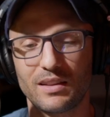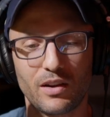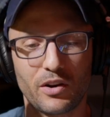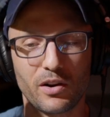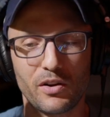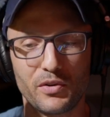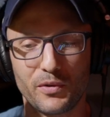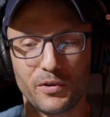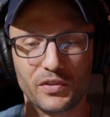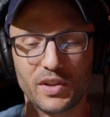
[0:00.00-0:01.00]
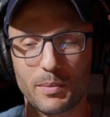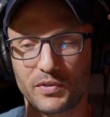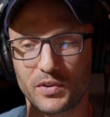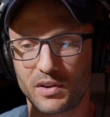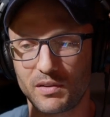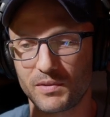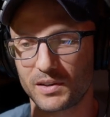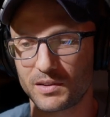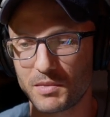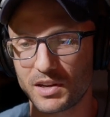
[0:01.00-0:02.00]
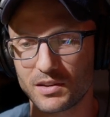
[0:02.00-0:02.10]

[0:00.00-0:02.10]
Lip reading: on our 101st episode, he finally made